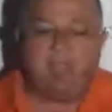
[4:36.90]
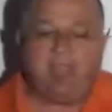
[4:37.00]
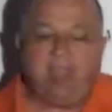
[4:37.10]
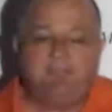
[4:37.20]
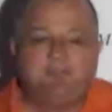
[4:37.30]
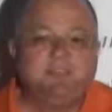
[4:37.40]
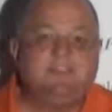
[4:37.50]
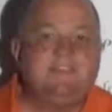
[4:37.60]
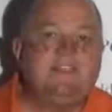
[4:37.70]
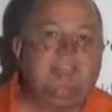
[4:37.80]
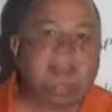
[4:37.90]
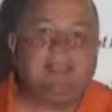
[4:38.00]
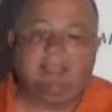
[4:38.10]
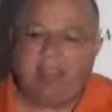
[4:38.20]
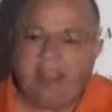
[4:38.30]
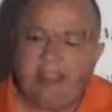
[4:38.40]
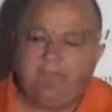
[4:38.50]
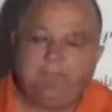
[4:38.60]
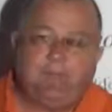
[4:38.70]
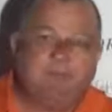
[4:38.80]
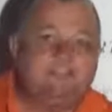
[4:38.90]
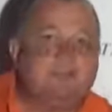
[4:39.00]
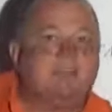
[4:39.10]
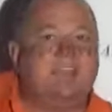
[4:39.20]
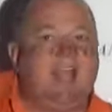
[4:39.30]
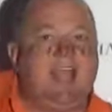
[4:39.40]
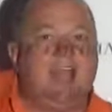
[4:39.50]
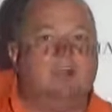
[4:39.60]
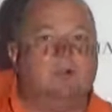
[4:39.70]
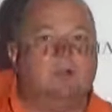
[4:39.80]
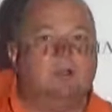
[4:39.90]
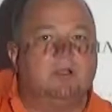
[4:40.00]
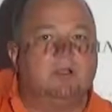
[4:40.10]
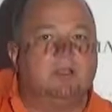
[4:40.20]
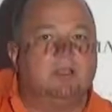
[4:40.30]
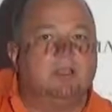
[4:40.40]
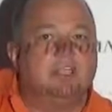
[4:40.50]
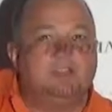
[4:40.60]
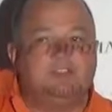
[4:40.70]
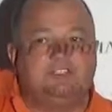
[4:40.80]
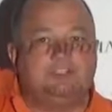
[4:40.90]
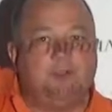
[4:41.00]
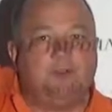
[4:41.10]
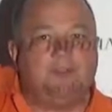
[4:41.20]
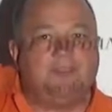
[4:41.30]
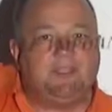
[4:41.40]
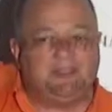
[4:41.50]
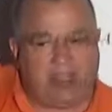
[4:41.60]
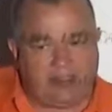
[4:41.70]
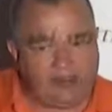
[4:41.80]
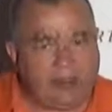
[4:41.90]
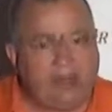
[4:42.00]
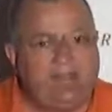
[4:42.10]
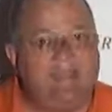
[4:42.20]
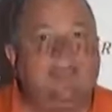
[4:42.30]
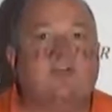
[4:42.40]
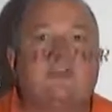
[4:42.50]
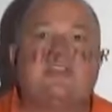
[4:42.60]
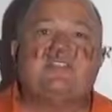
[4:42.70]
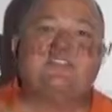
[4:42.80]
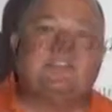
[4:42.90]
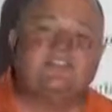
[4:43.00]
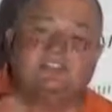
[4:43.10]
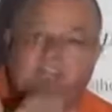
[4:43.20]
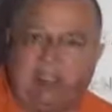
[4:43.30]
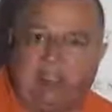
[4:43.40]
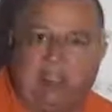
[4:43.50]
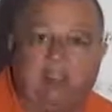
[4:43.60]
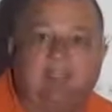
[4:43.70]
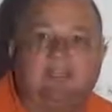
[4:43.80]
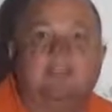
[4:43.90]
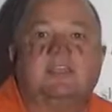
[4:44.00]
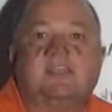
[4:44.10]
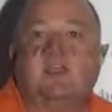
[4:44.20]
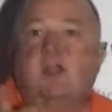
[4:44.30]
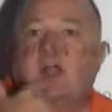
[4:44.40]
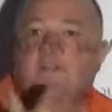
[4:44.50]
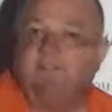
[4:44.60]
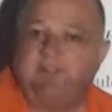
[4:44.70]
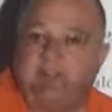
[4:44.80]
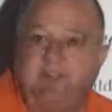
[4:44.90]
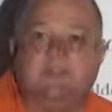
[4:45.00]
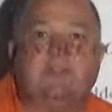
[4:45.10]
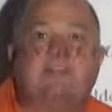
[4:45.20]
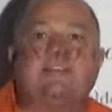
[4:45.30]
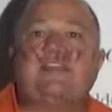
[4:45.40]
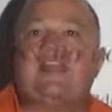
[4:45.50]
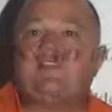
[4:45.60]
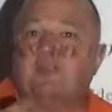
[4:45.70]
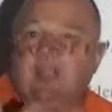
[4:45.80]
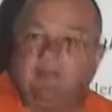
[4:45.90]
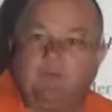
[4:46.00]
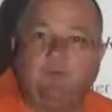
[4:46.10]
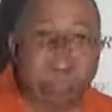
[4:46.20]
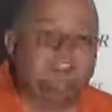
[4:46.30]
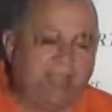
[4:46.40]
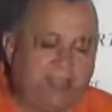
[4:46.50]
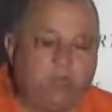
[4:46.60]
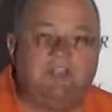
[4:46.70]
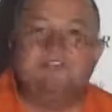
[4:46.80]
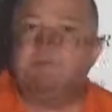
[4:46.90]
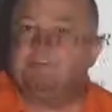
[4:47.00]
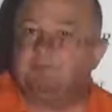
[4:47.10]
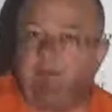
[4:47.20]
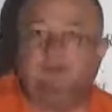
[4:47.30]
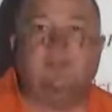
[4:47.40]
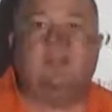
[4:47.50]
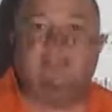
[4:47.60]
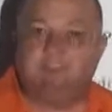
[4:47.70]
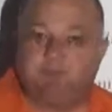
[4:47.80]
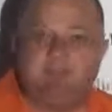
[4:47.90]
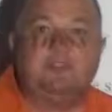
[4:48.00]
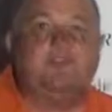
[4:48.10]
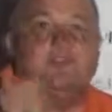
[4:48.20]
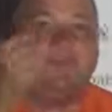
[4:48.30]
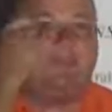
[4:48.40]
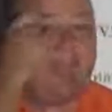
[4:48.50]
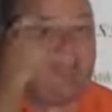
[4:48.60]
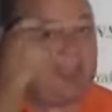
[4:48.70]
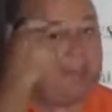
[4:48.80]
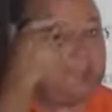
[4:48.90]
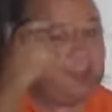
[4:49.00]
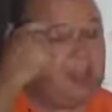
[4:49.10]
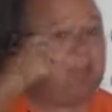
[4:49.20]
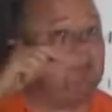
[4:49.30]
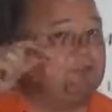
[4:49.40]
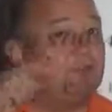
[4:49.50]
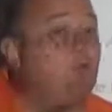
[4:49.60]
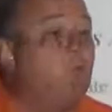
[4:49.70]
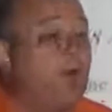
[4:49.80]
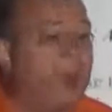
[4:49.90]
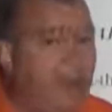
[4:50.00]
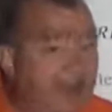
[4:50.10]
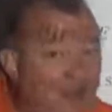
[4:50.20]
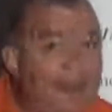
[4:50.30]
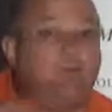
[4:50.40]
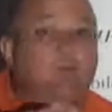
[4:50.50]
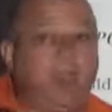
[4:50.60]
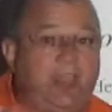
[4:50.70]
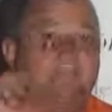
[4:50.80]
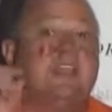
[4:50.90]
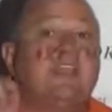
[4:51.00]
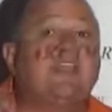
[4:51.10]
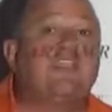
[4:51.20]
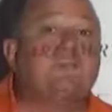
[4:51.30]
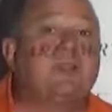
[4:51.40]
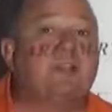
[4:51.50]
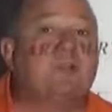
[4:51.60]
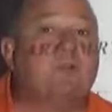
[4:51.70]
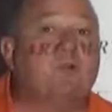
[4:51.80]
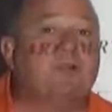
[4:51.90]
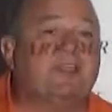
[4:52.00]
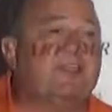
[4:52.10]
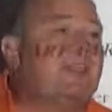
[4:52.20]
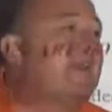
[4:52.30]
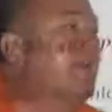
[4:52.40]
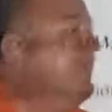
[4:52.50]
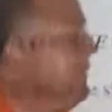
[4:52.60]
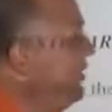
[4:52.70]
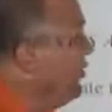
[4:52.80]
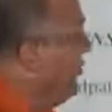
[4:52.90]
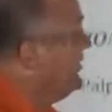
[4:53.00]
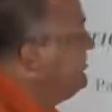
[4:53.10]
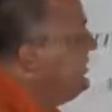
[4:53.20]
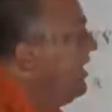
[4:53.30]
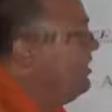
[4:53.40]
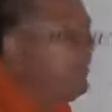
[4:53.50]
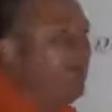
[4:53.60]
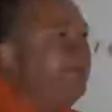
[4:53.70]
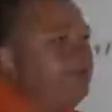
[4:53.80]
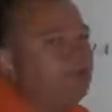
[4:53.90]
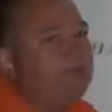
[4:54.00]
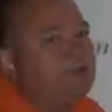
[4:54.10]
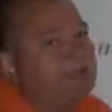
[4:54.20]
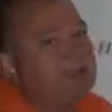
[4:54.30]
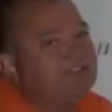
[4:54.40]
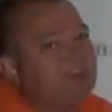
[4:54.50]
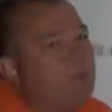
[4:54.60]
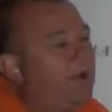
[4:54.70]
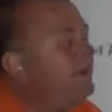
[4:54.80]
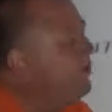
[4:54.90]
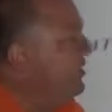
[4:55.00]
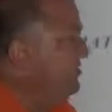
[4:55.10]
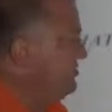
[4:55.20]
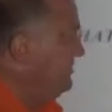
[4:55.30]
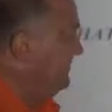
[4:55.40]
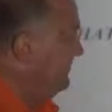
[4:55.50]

But as you're lifting that leg, if the person goes, ow, you don't just hold it there. Now you let it down, and you say, gee, how far down your leg did that travel? Which leg was it? Was it both legs? Right? You're doing that kind of scenario. So where it went is really important. But a question a lot of you forget is the when question.